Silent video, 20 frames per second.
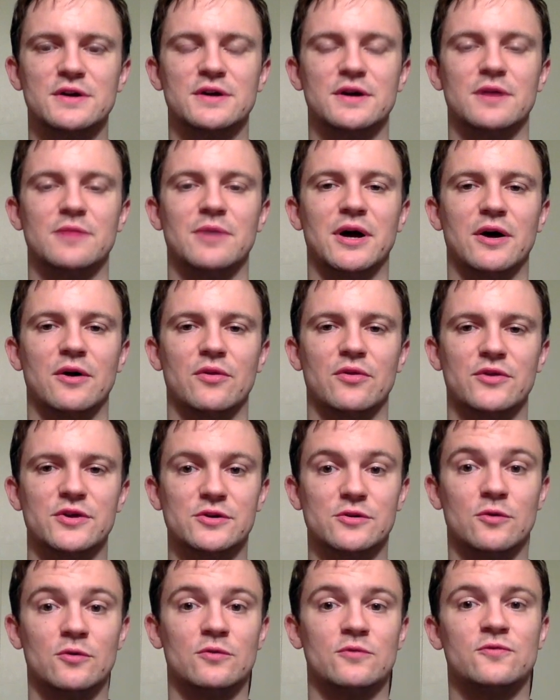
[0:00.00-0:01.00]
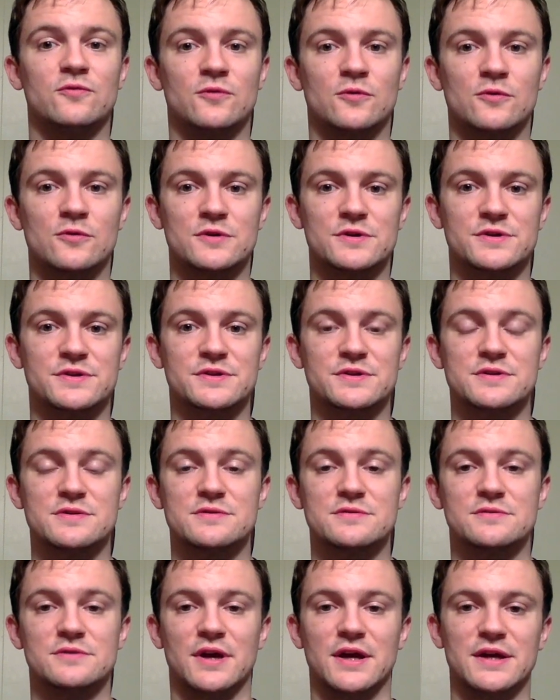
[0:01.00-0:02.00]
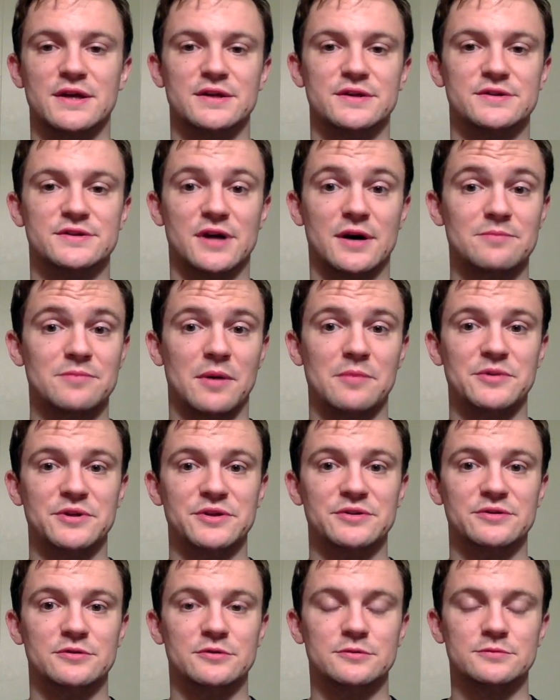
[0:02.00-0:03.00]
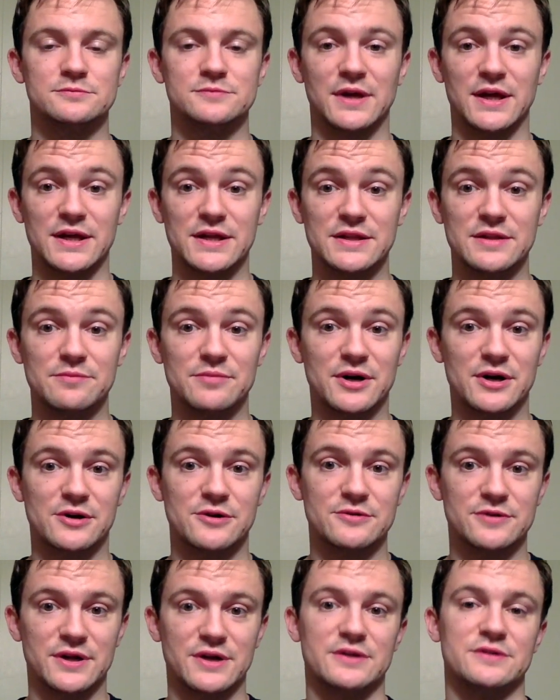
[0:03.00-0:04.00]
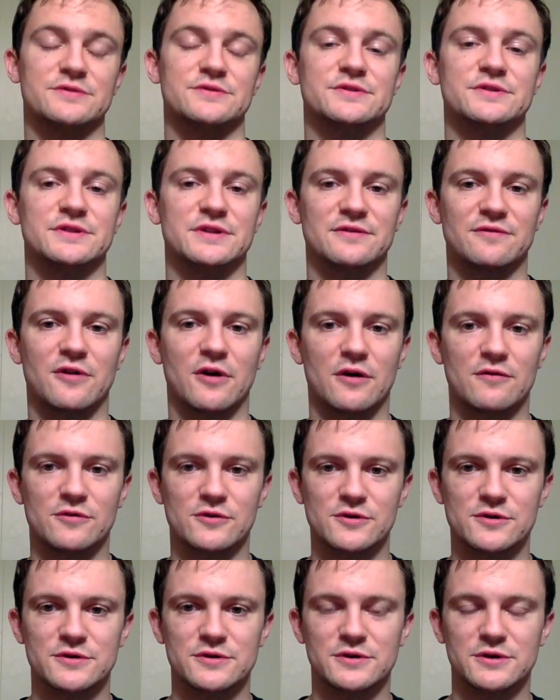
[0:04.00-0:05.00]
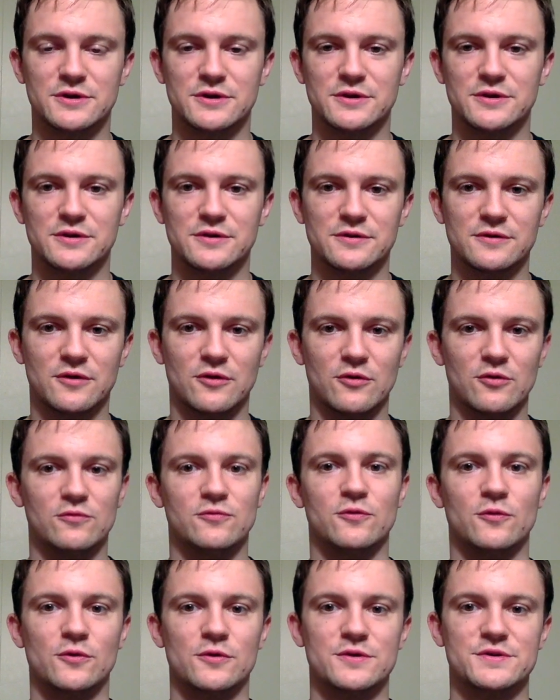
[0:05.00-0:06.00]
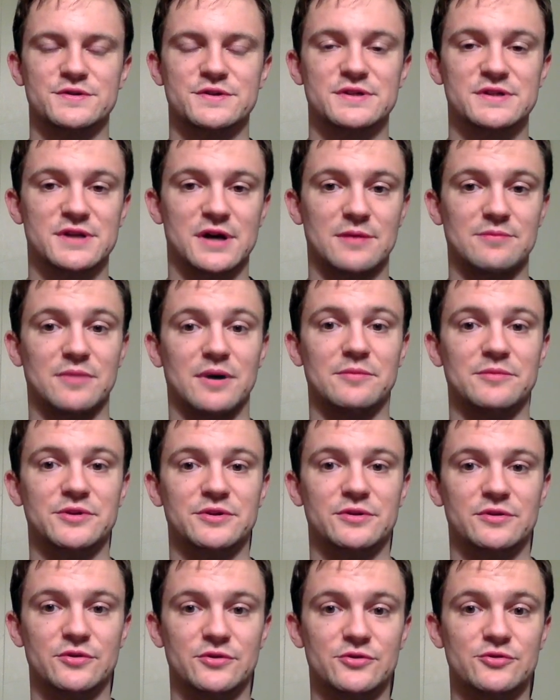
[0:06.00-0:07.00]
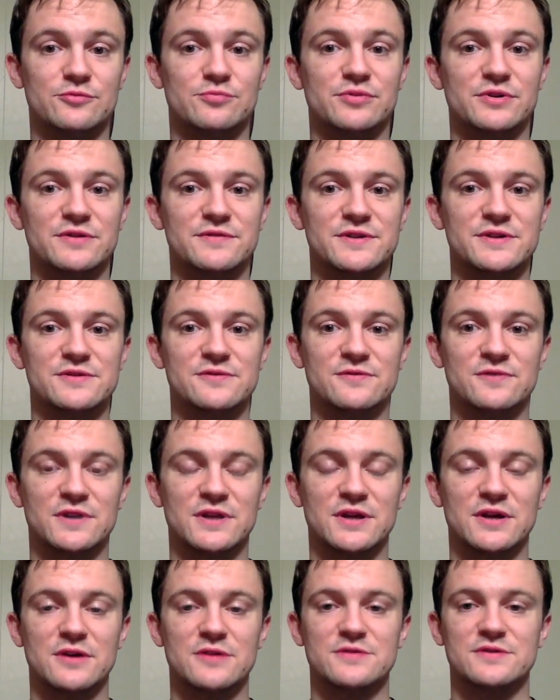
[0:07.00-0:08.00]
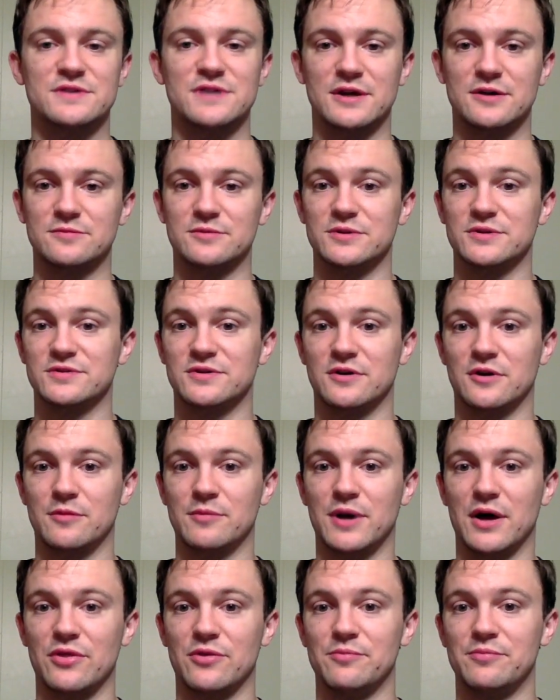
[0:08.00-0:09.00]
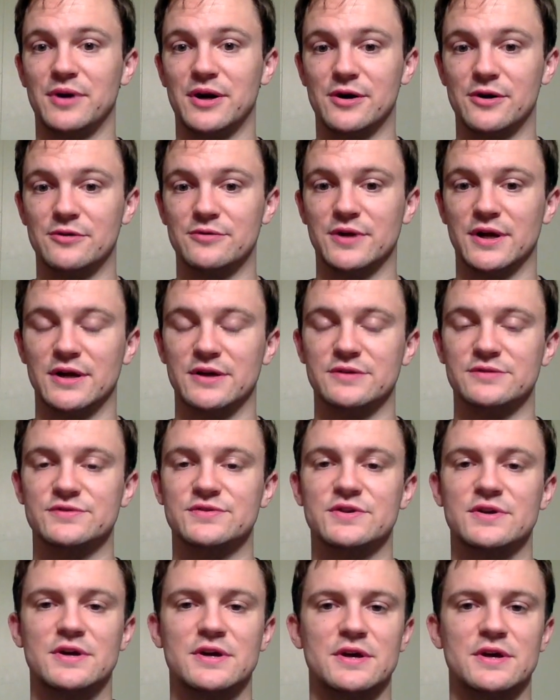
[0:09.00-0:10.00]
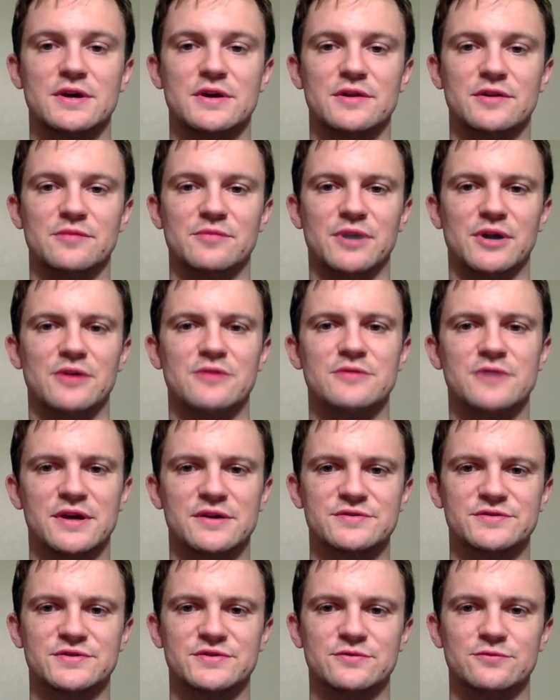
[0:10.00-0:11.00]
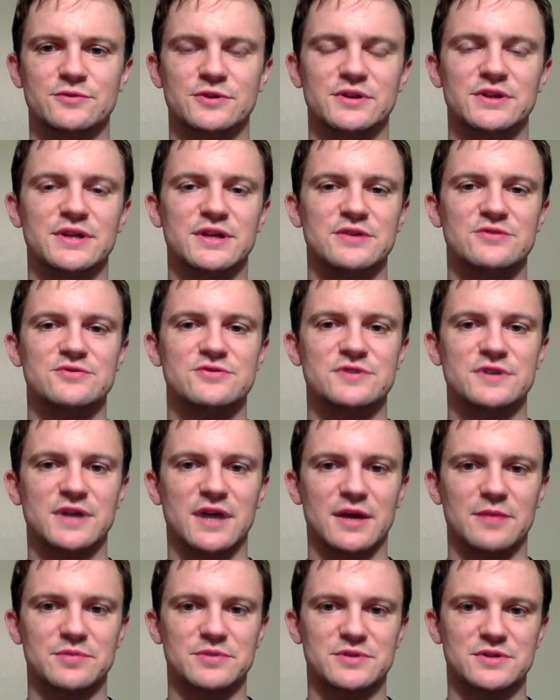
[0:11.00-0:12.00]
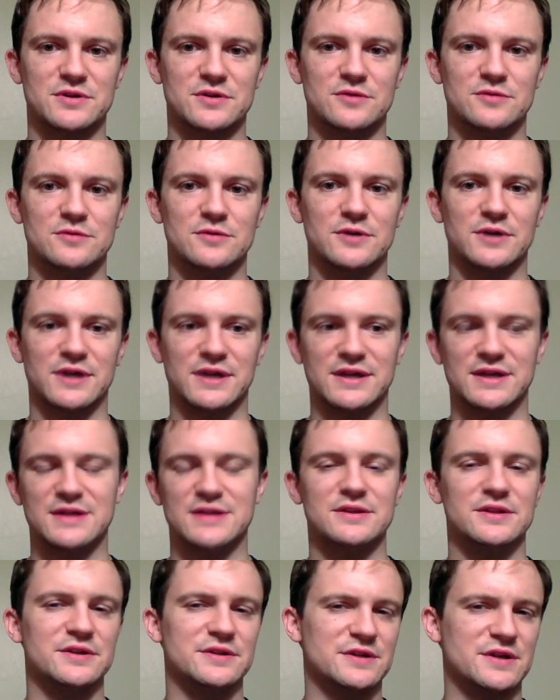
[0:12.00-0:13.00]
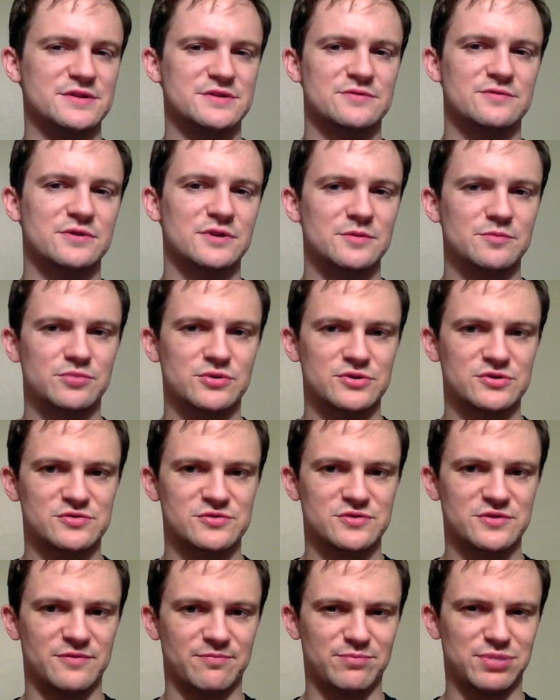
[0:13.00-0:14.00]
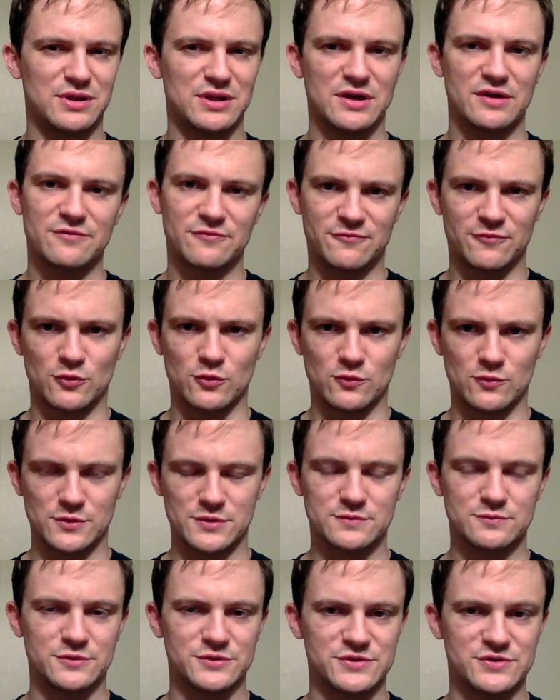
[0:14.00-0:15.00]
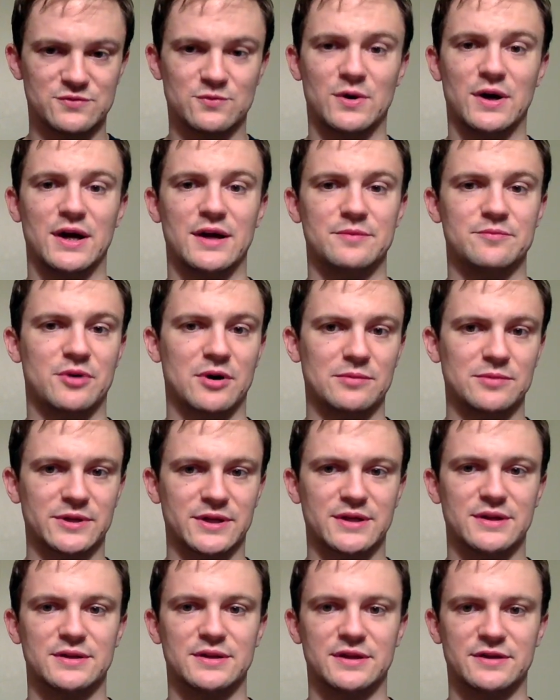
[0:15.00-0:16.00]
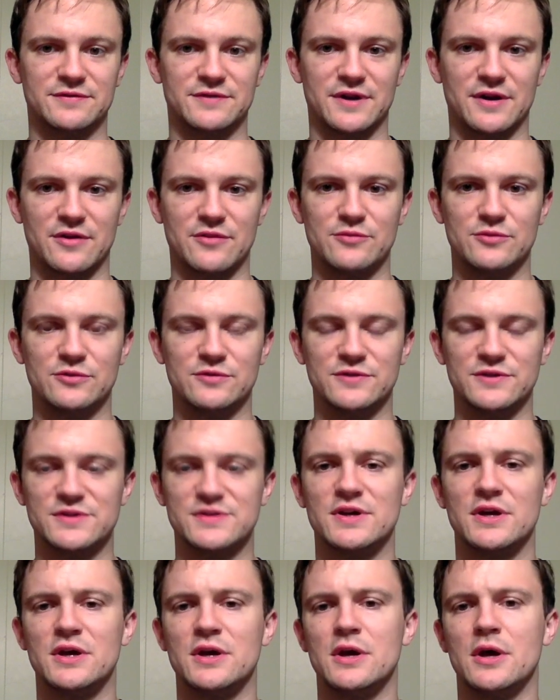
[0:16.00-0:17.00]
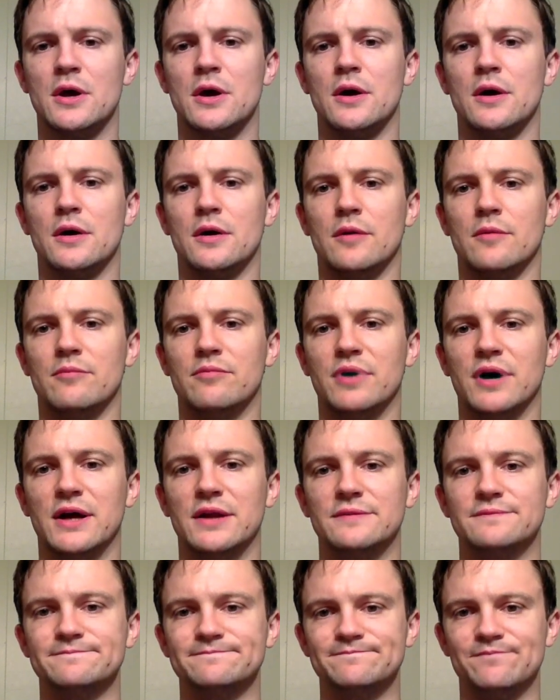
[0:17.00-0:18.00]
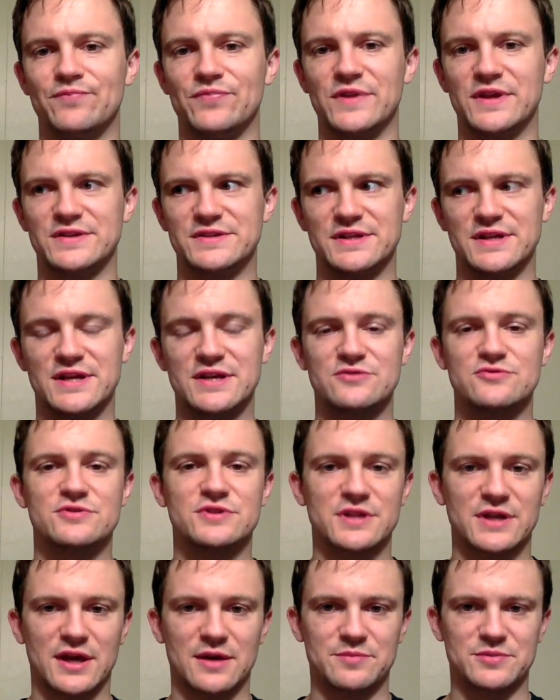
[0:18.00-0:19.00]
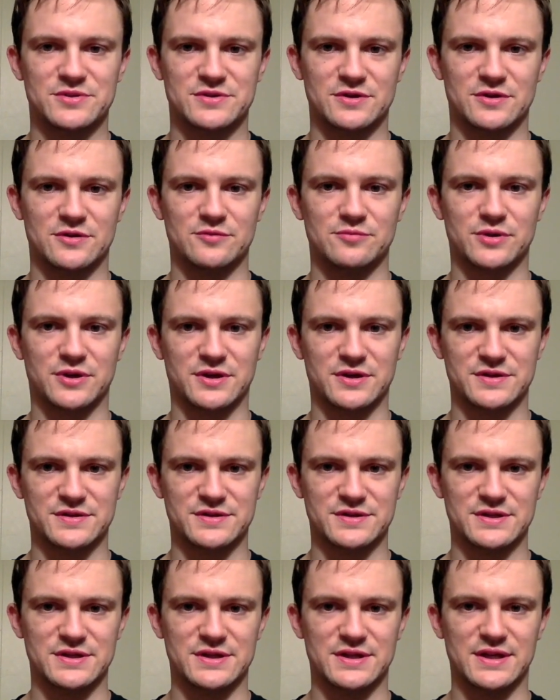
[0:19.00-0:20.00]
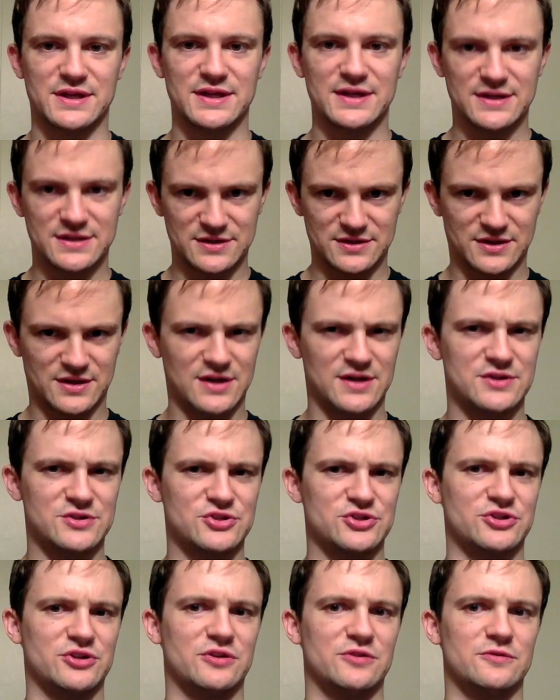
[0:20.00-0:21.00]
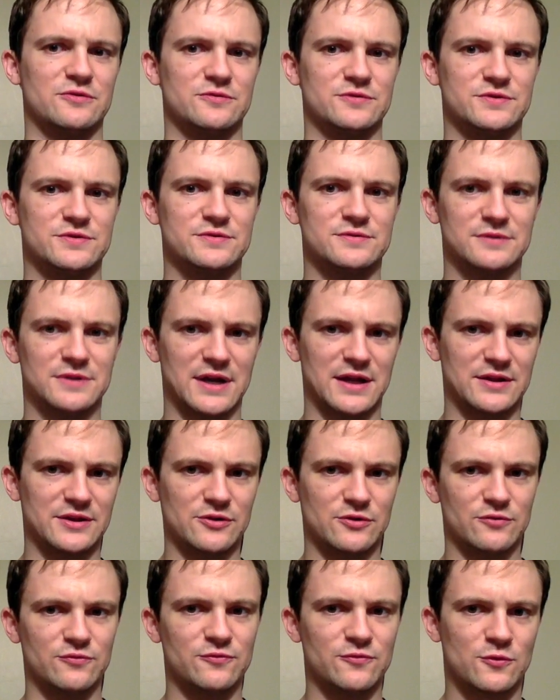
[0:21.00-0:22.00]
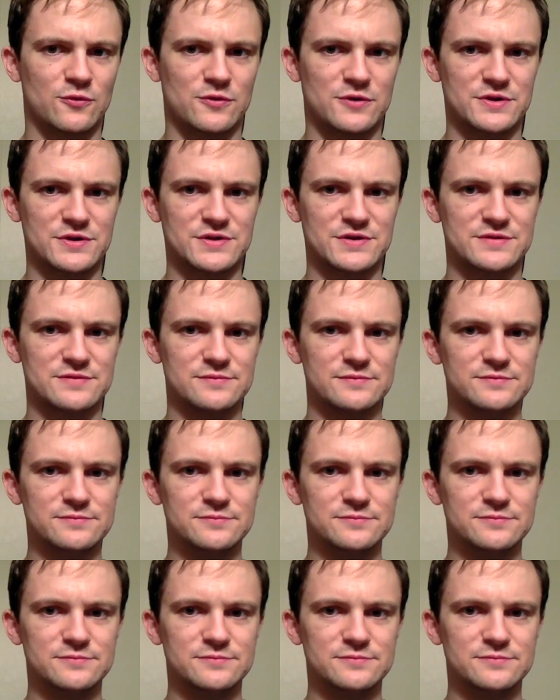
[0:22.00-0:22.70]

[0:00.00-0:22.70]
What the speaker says: about the Old Forest and Tom Bombadil and the Barrow Downs. And I've covered Old Forest and Tom Bombadil in the two previous videos, and now I'm going to talk about the Barrow Downs. The Barrow Downs is a really interesting episode, again, that doesn't really push the plot forward, which is why it probably get left out of the movies, but it's an interesting episode because it again kind of shows, like the Old Forest,